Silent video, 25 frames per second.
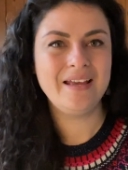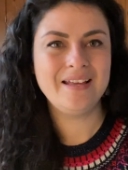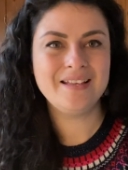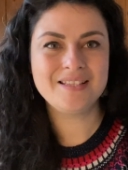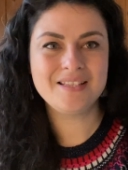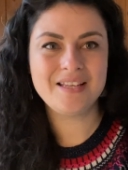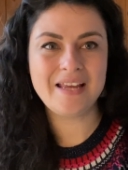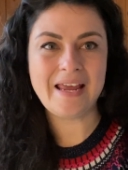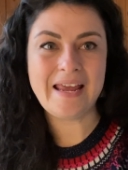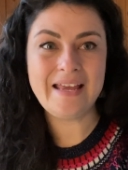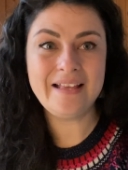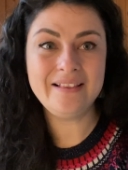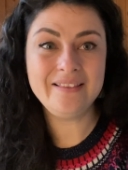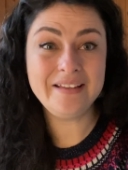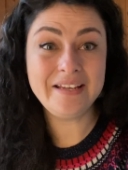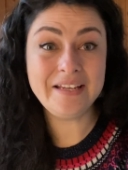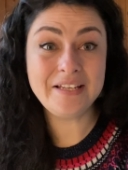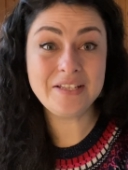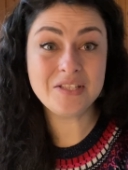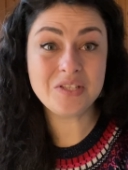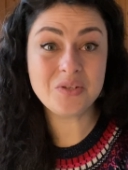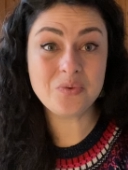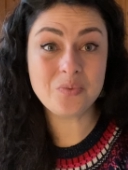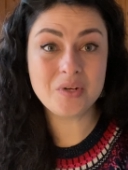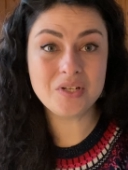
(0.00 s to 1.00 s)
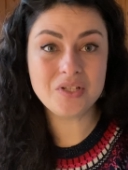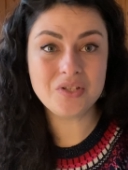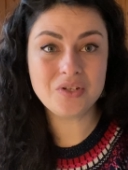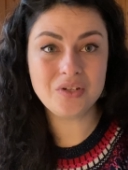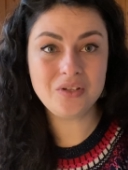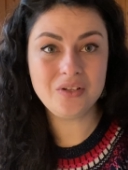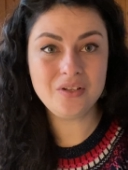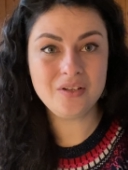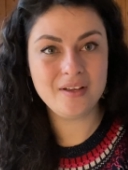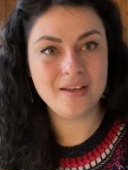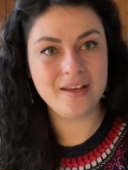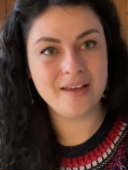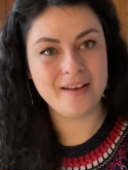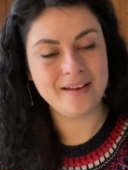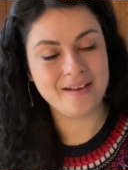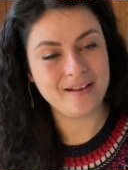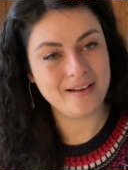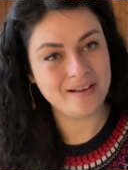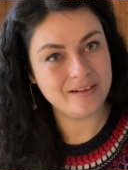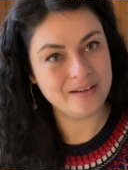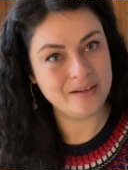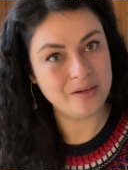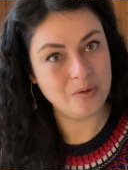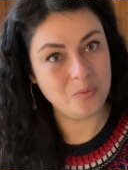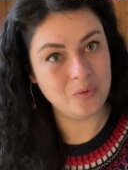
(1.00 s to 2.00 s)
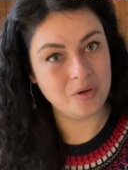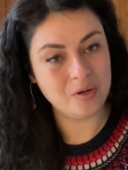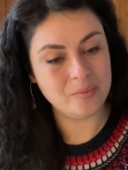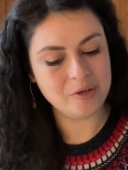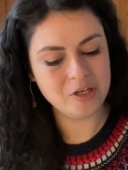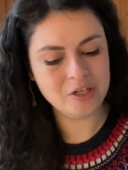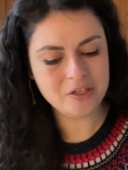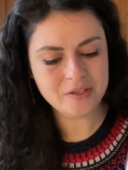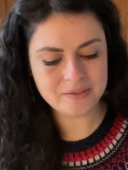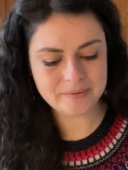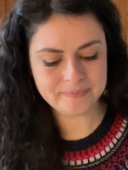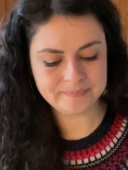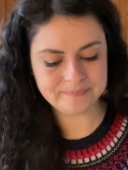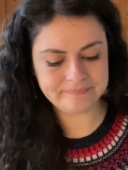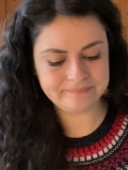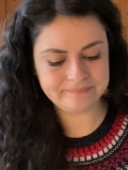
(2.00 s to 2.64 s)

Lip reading: It's Aleene's Original, and I got it at Walmart.